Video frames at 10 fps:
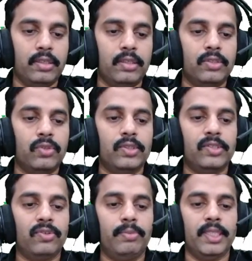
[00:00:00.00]
So this
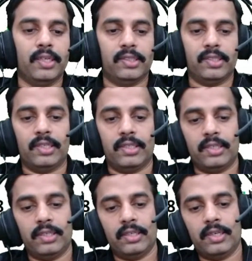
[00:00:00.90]
will be the
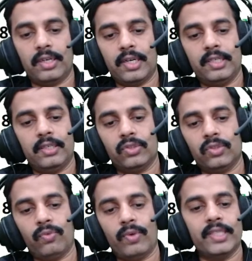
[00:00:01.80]
result, right?
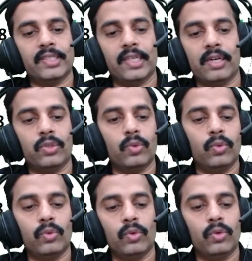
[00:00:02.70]
So y is equal
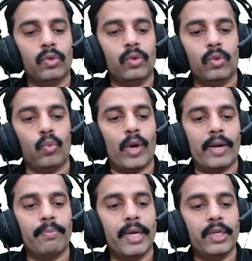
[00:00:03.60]
to
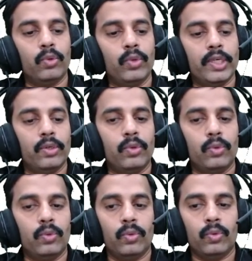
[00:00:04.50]
1 by 2
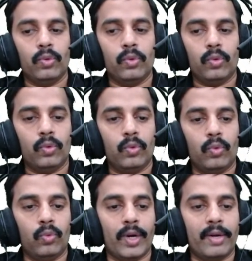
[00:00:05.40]
into
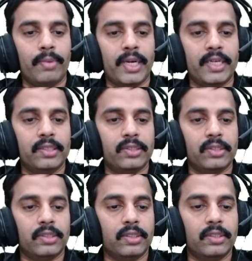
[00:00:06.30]
1 minus
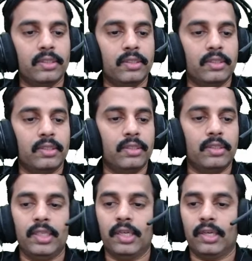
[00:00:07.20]

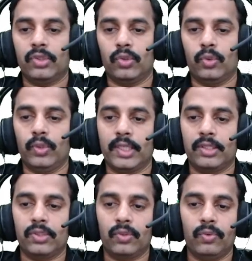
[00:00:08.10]
e raised to 2x.
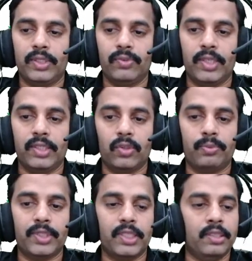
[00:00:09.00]
So which one is the
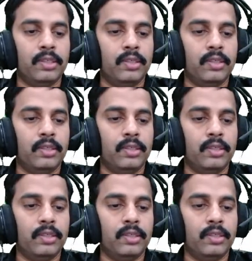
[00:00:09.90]
option?